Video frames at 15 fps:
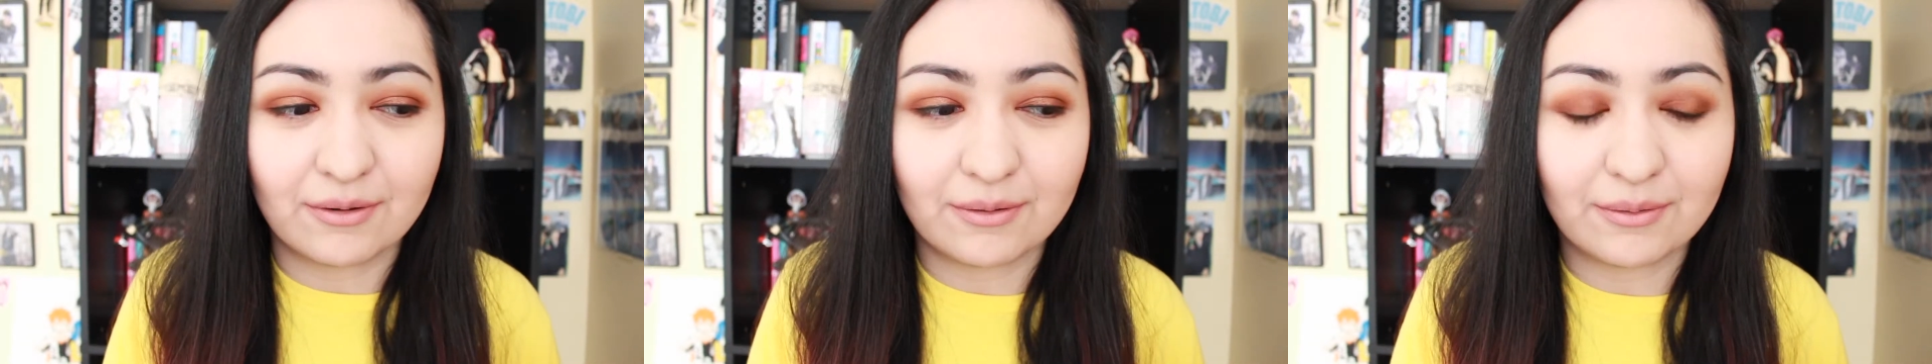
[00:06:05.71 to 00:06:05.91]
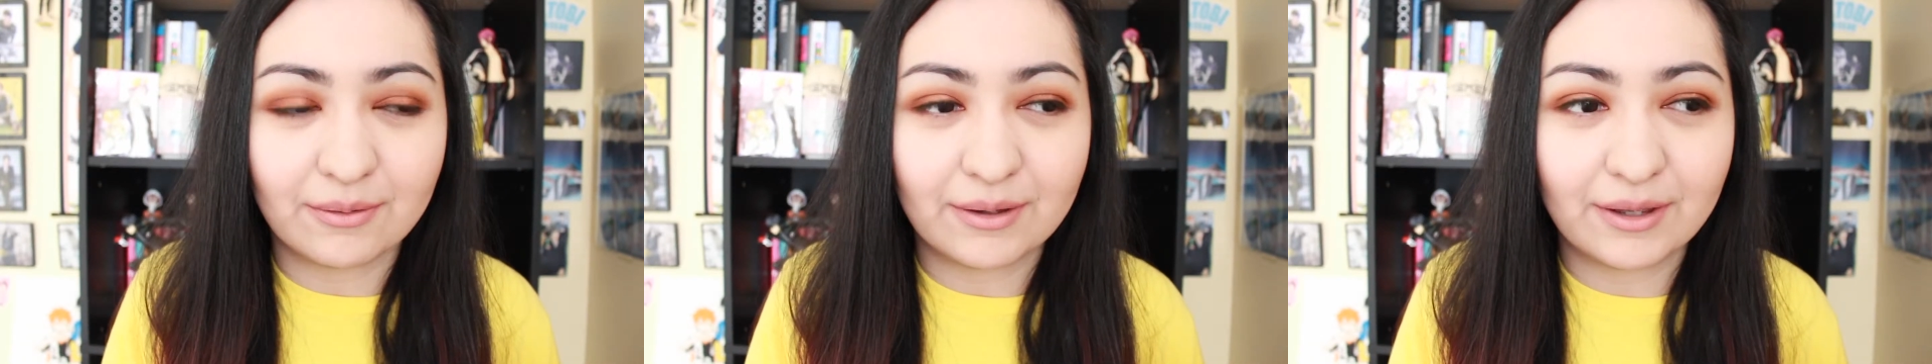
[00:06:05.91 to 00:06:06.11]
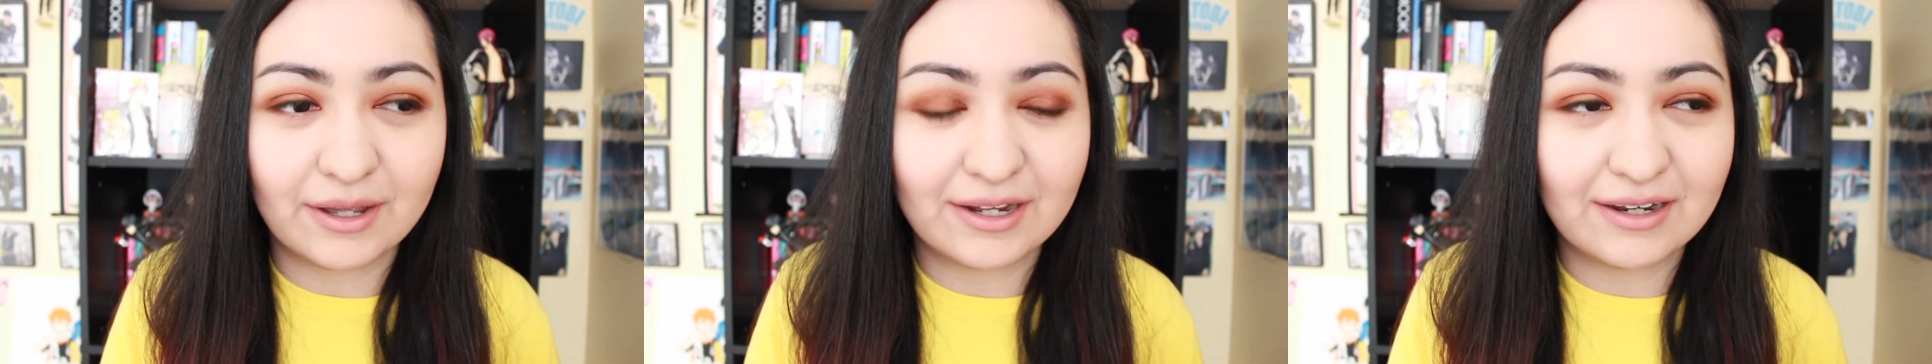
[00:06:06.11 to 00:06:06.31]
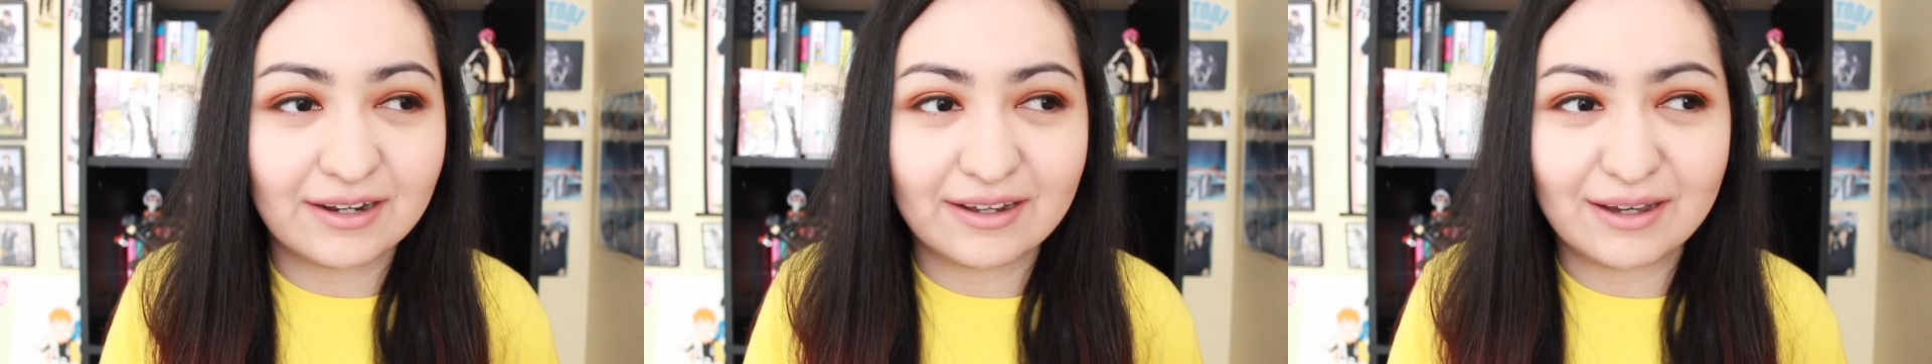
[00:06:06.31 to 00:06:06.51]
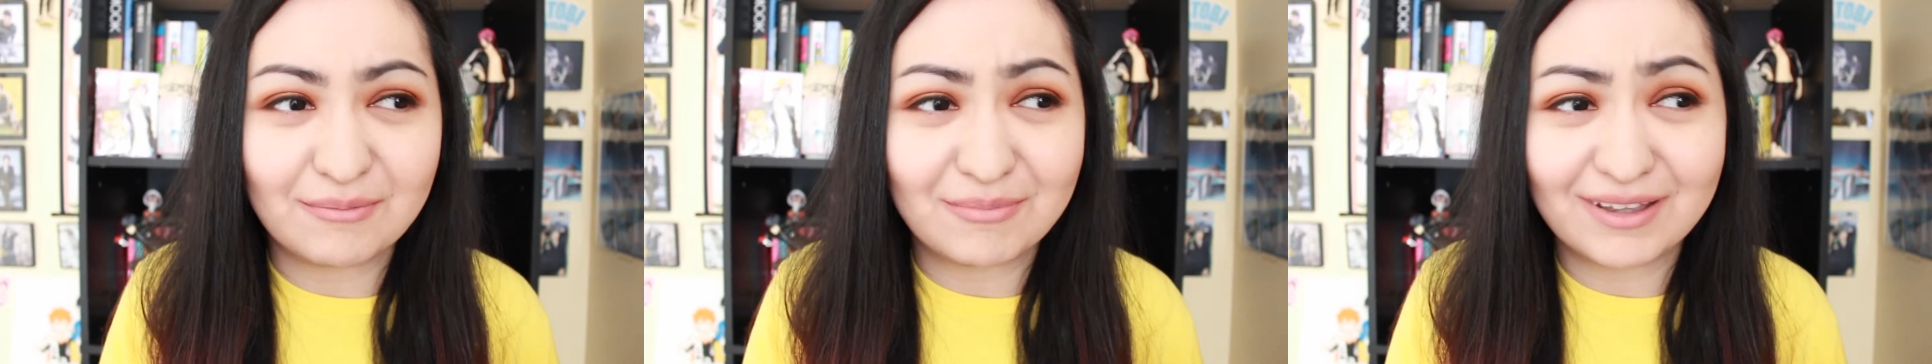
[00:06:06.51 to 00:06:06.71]
and
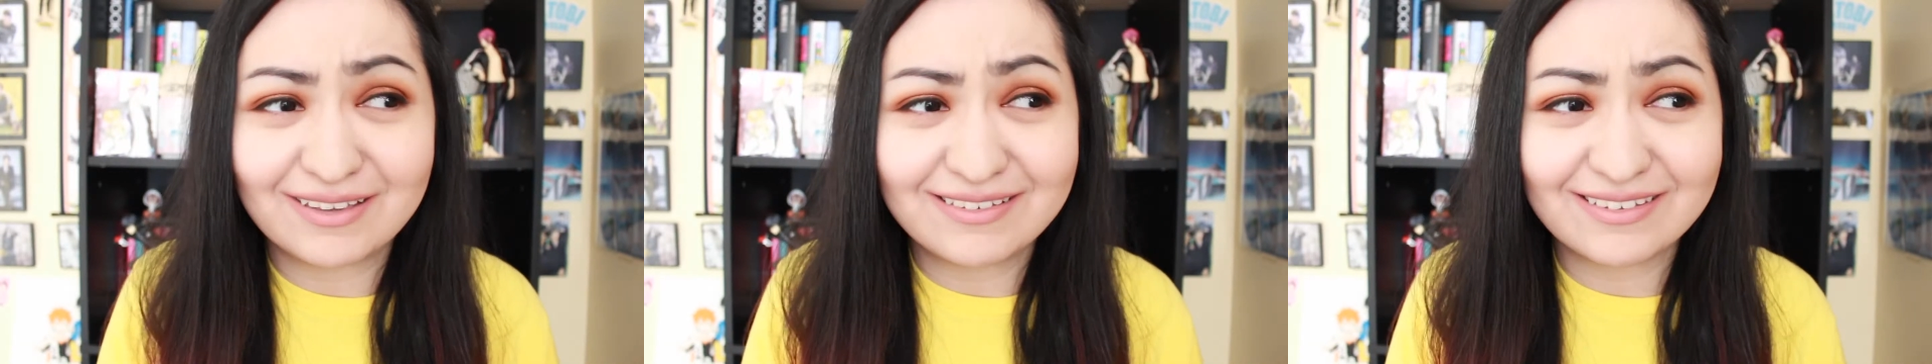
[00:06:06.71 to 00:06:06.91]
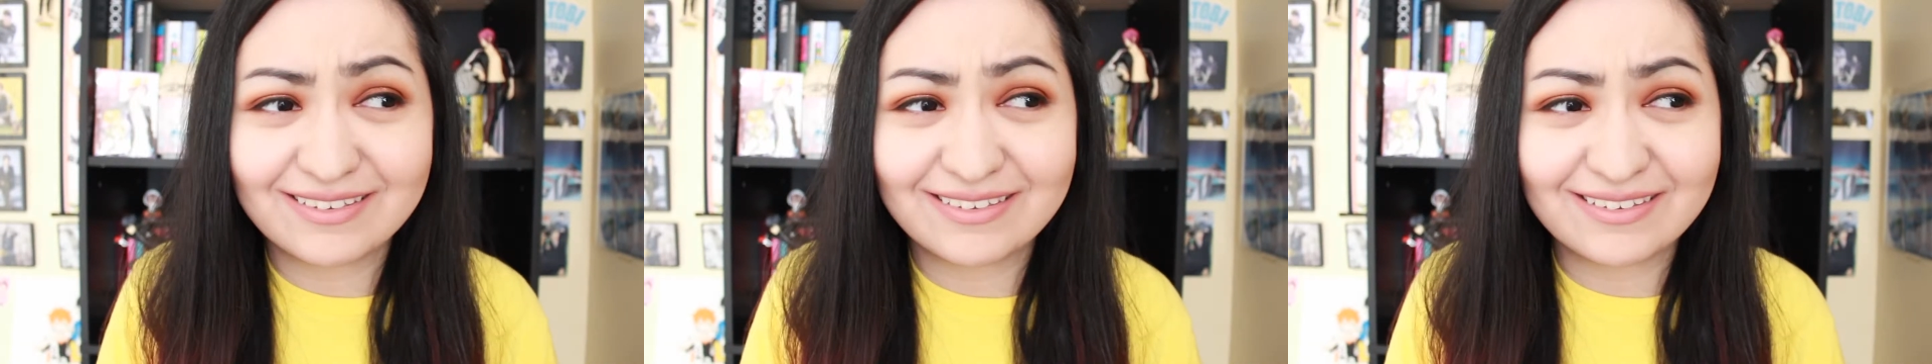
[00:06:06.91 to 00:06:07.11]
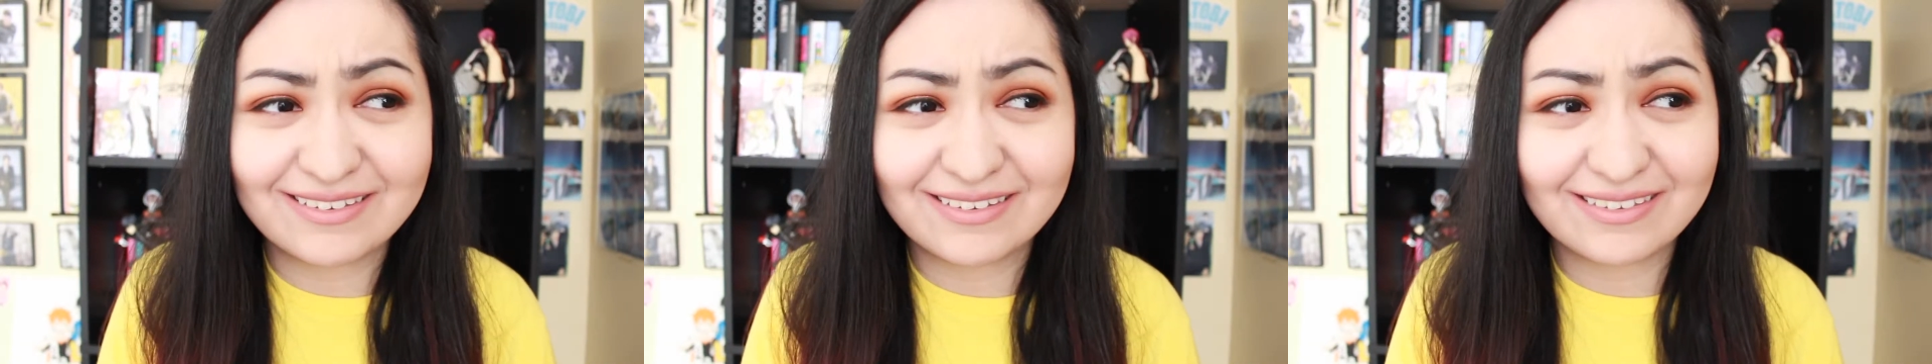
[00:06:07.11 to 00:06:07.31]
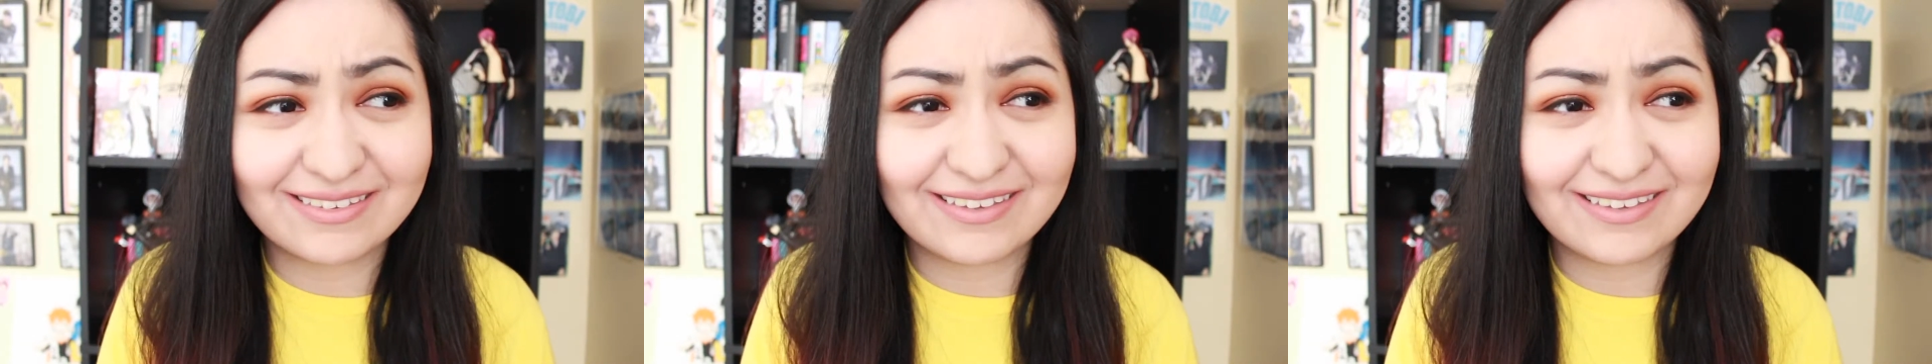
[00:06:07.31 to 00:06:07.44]
it just